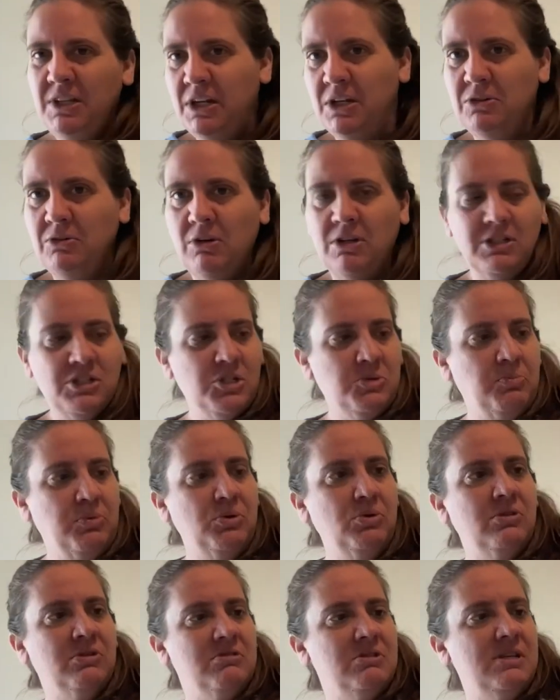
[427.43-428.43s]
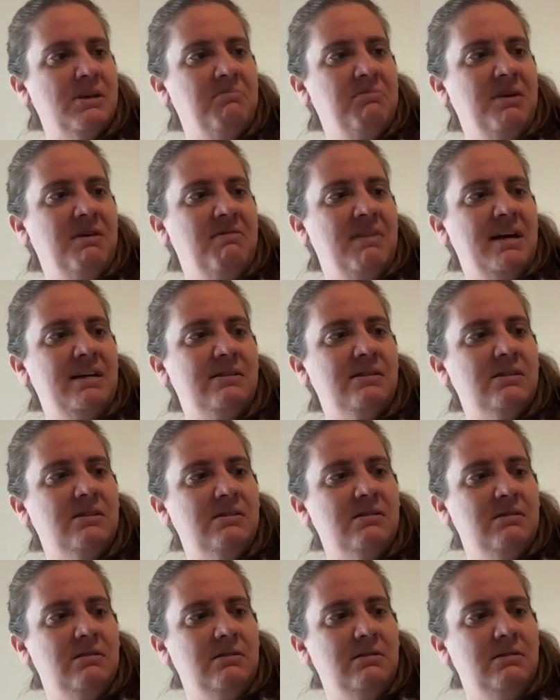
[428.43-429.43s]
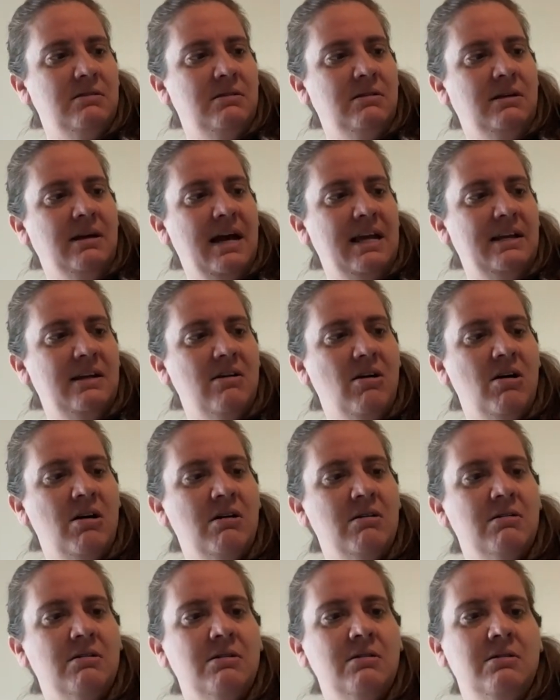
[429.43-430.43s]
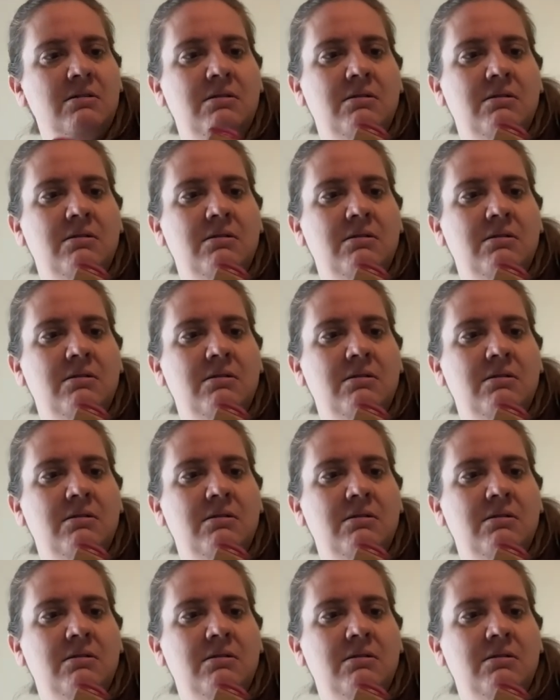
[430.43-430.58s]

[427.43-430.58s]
on a spool or something that's got it all,